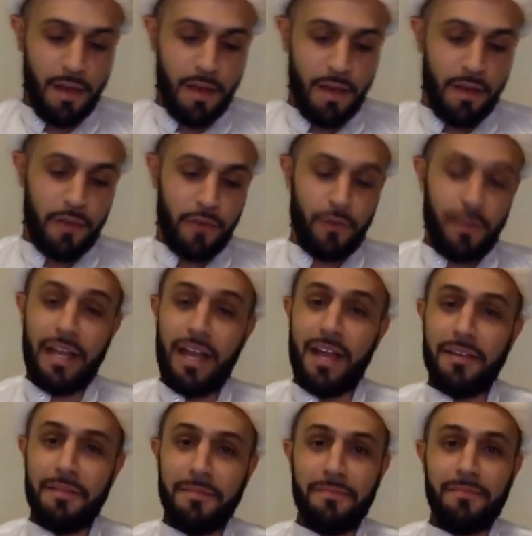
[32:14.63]
So
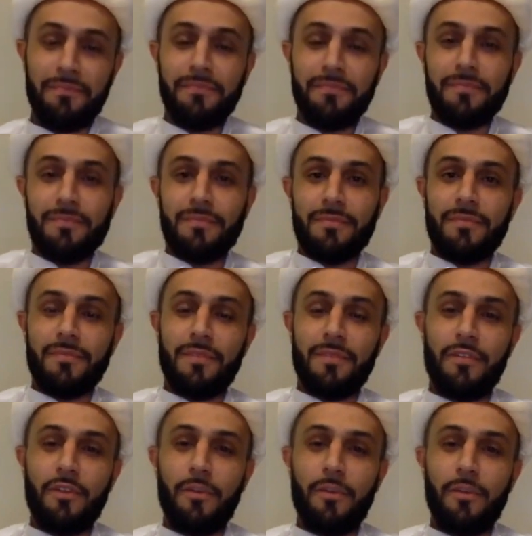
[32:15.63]
again,
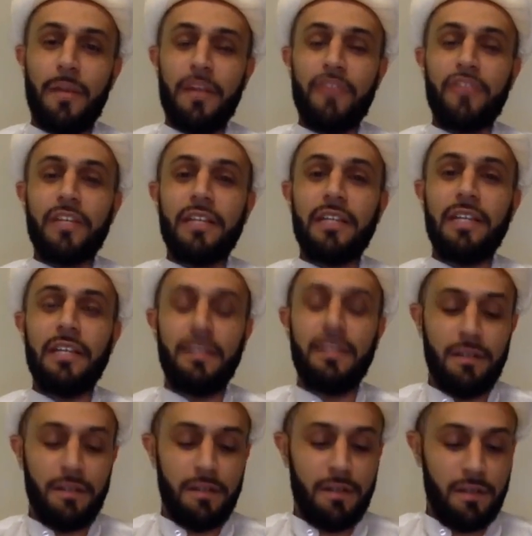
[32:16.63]
they're
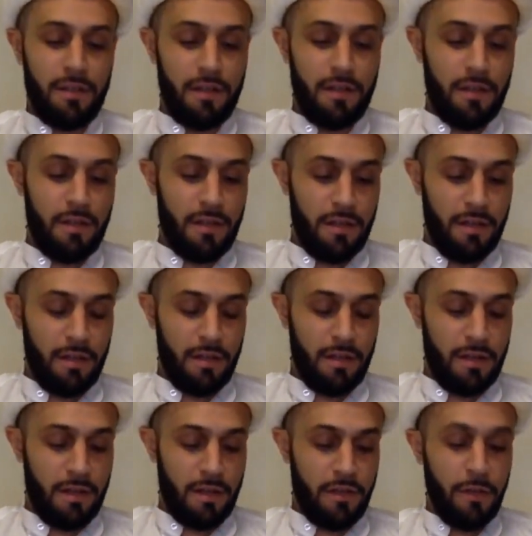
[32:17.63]
basically
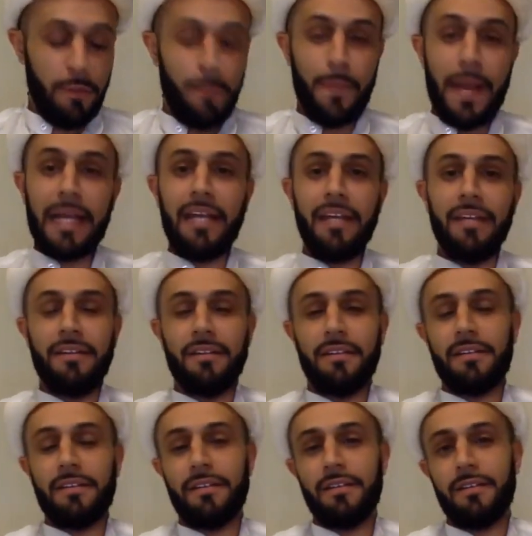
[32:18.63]
they're begging
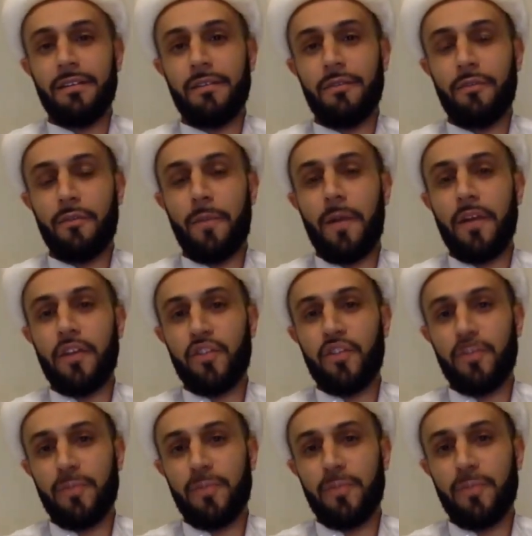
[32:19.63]
for punishment.